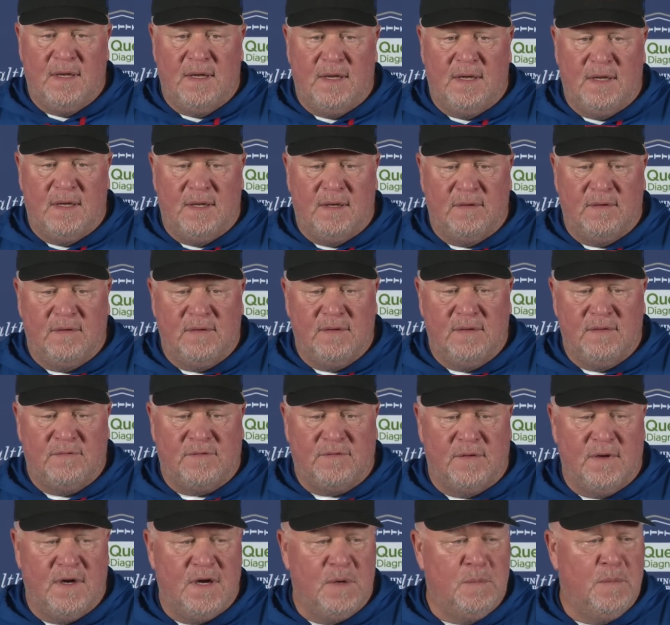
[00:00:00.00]
And
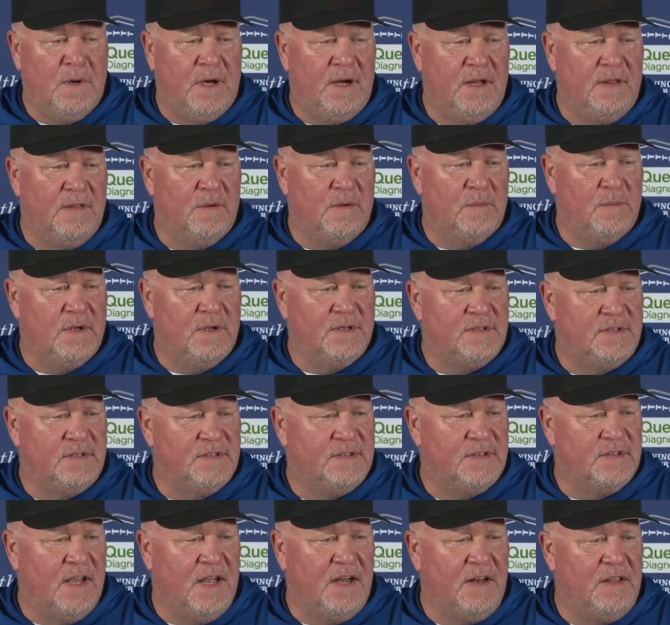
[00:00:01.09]
for anybody that wants to
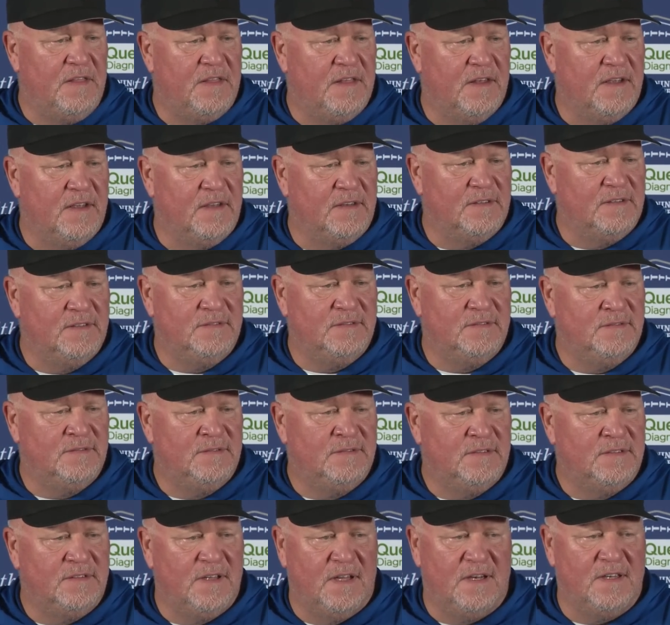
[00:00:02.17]
say anything
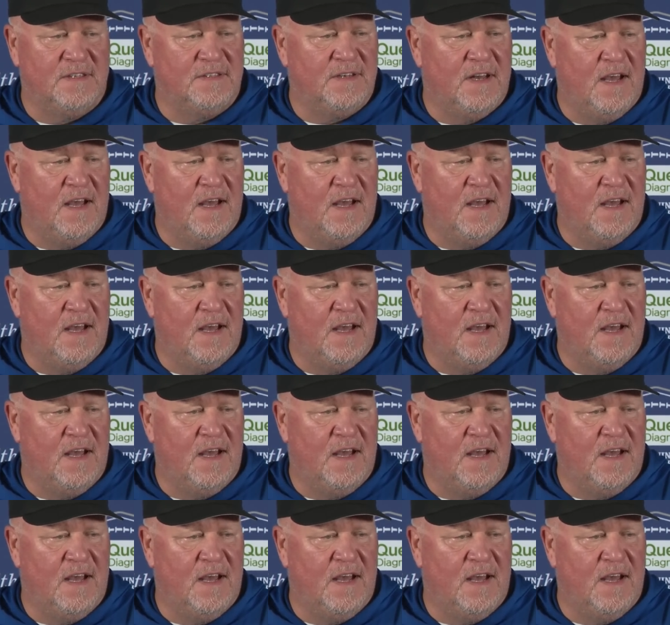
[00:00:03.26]
that he's